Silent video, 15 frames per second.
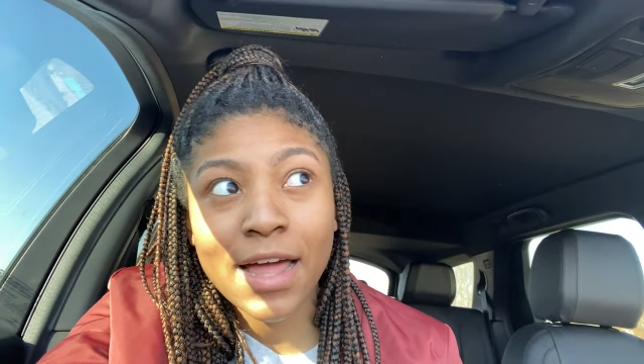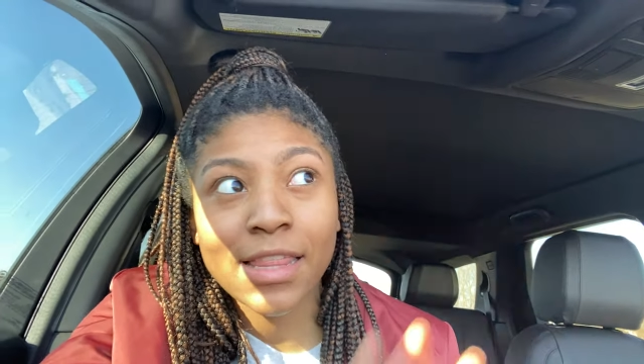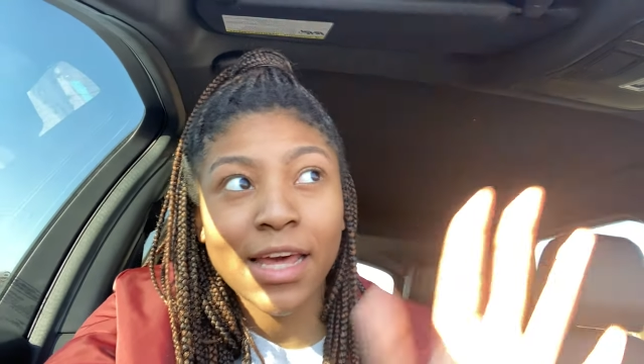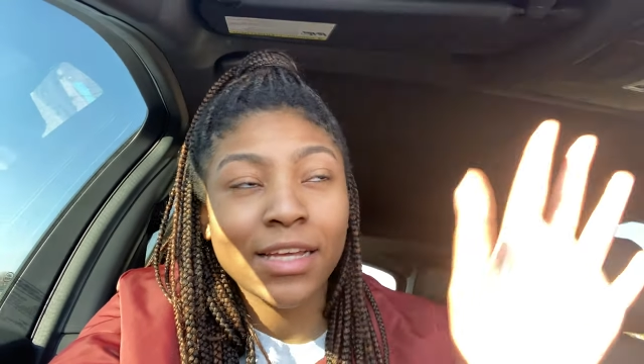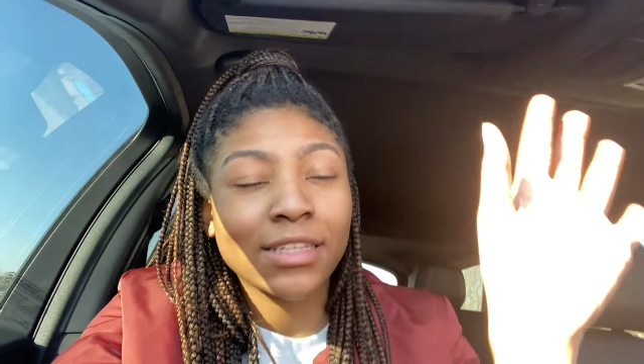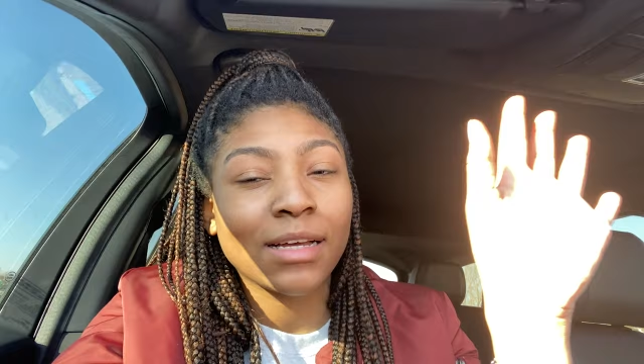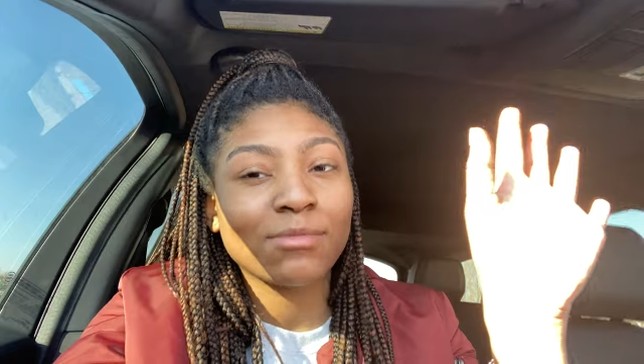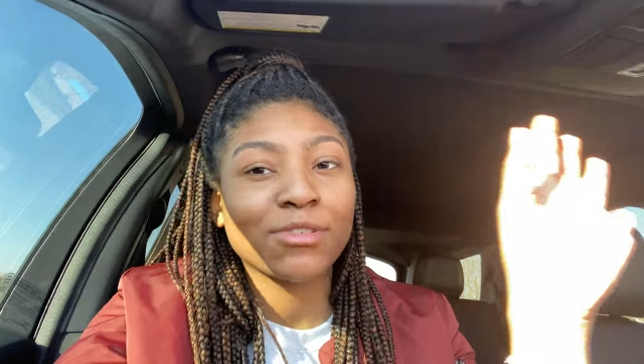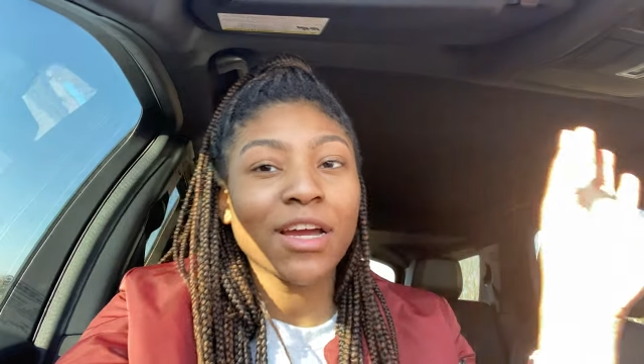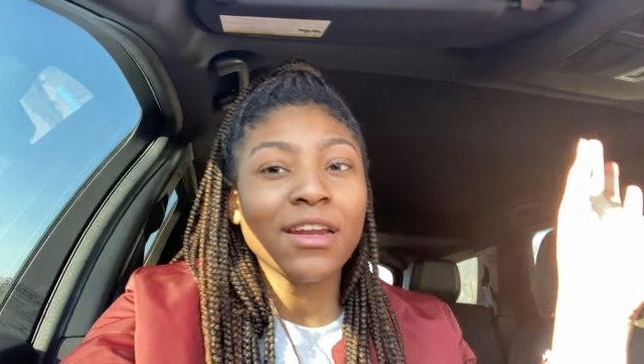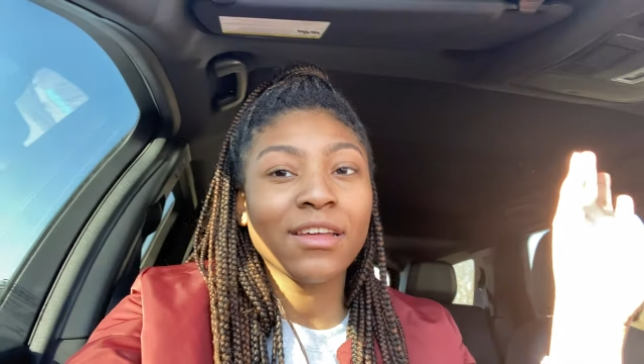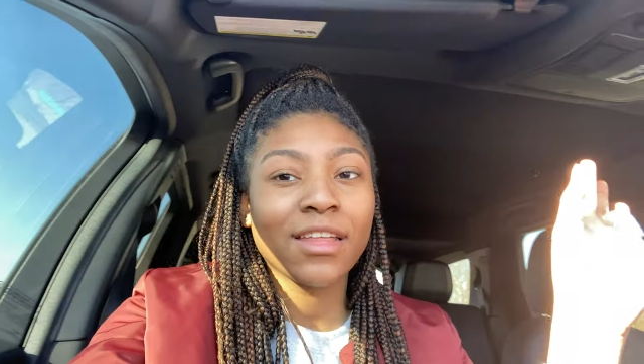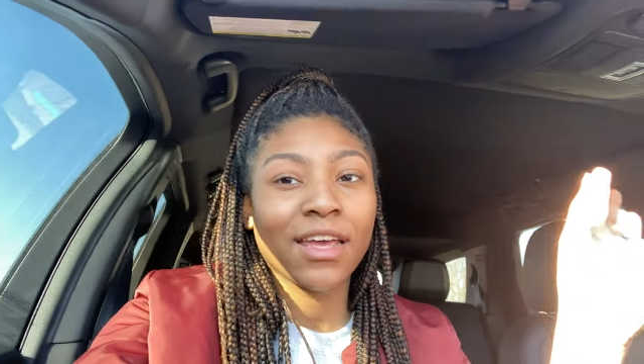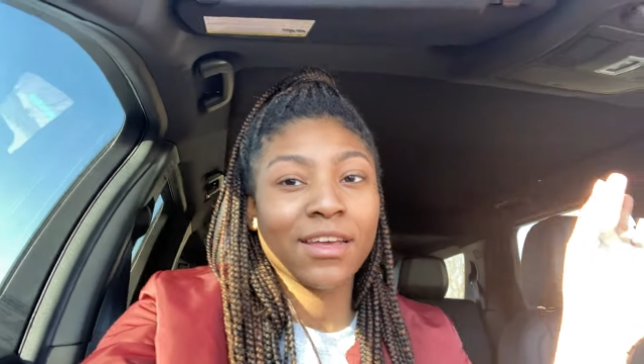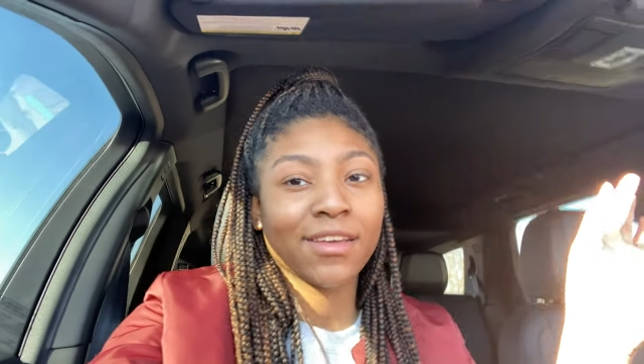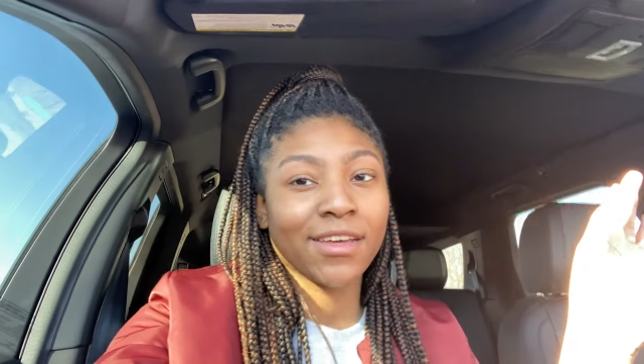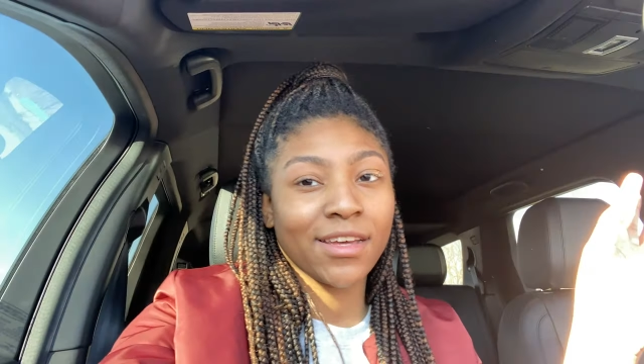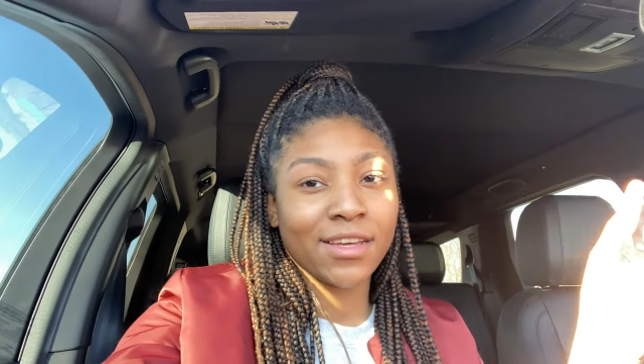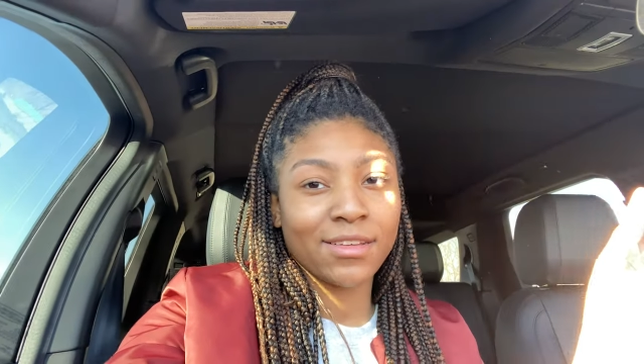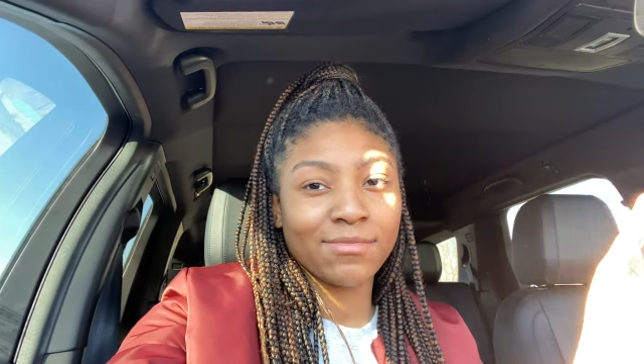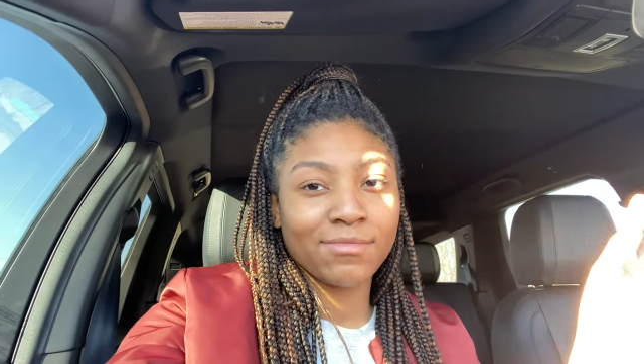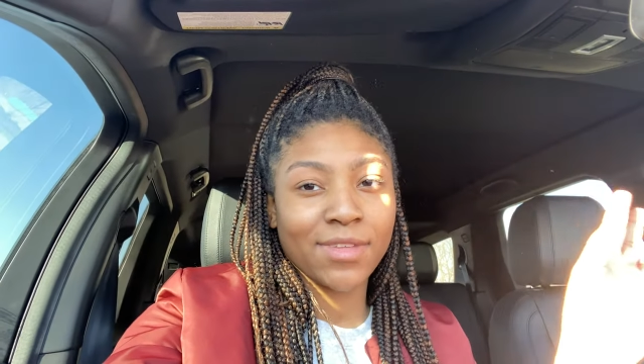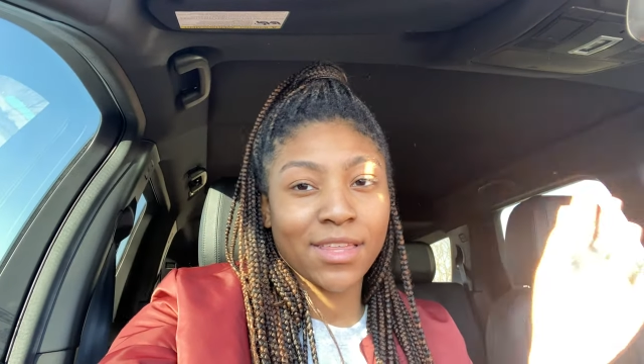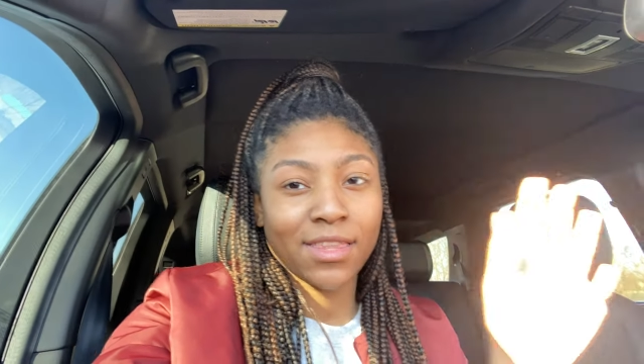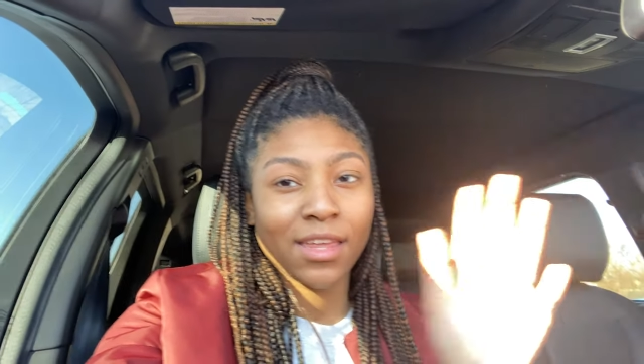Like I'm trying to like get in